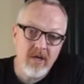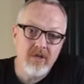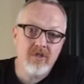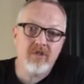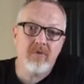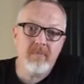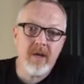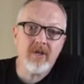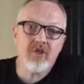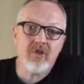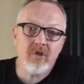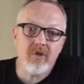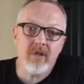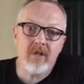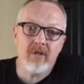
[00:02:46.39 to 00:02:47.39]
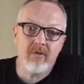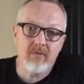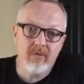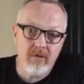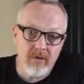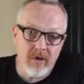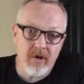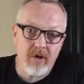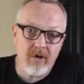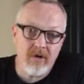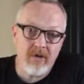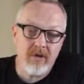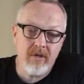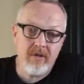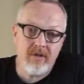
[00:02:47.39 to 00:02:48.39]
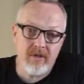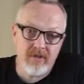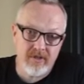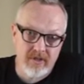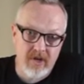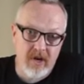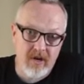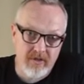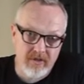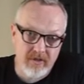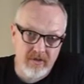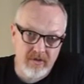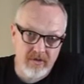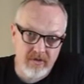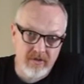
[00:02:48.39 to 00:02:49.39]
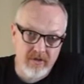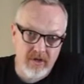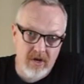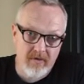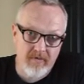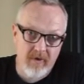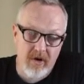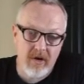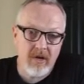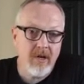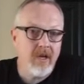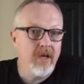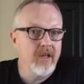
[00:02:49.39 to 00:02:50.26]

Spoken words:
So make sure that you learn the Desire to Learn software.